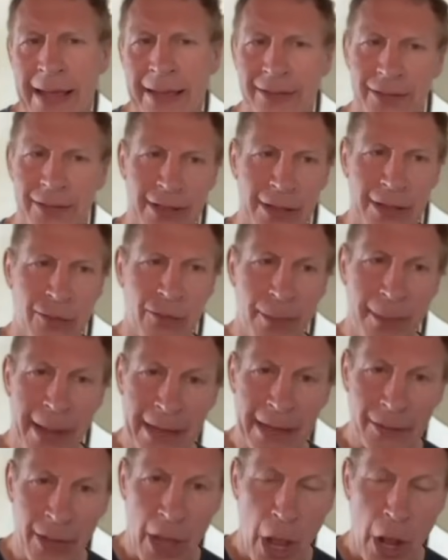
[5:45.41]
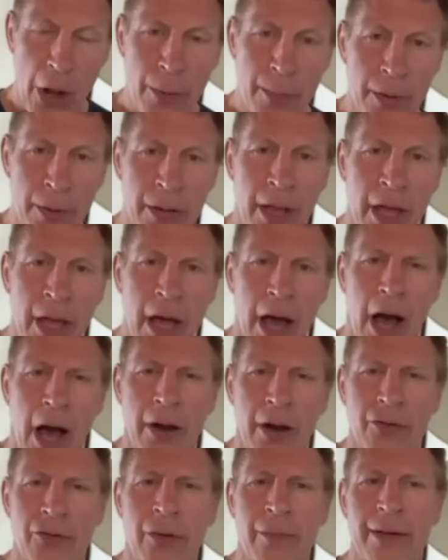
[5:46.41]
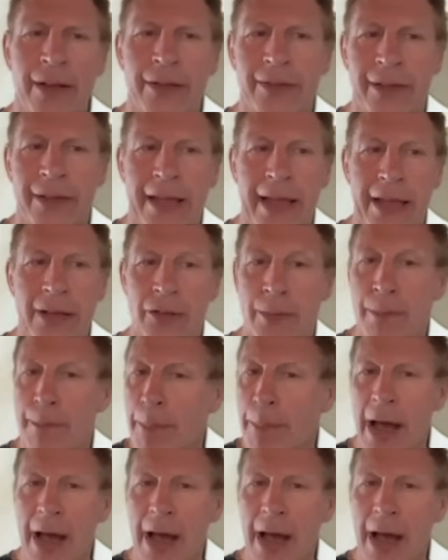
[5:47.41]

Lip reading: It still remains open under investigation,